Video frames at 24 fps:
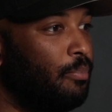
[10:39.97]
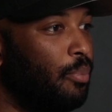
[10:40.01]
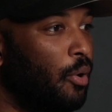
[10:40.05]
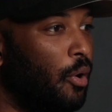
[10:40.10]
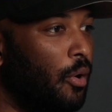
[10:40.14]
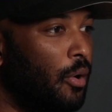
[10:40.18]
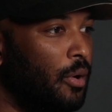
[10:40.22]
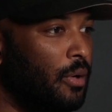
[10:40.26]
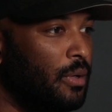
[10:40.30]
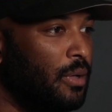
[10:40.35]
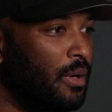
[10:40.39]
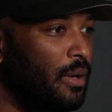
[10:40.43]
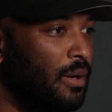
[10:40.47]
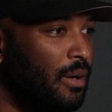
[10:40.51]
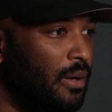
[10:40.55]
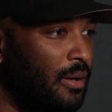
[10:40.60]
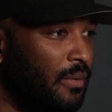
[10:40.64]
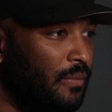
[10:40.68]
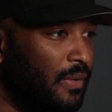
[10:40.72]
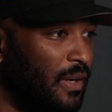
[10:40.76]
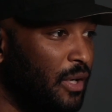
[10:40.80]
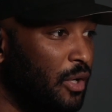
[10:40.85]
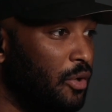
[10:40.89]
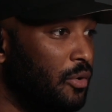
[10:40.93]
part
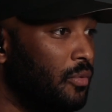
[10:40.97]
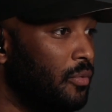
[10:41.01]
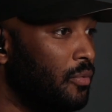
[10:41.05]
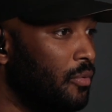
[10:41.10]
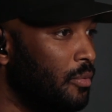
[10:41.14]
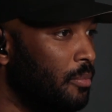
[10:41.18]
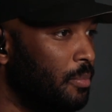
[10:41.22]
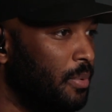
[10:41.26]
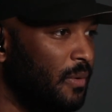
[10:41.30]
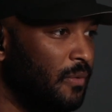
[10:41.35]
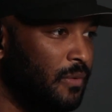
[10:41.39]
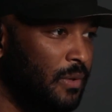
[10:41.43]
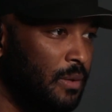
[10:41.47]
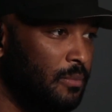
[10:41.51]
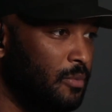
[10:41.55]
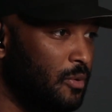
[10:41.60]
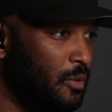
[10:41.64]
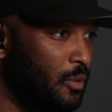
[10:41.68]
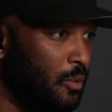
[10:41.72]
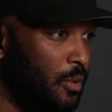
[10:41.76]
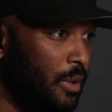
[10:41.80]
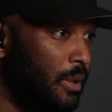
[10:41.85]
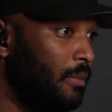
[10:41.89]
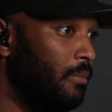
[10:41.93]
of a group of some
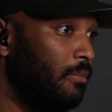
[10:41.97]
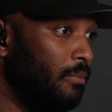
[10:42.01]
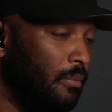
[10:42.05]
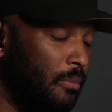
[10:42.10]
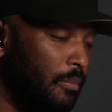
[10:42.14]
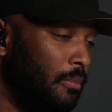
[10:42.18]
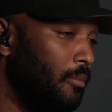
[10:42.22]
sort,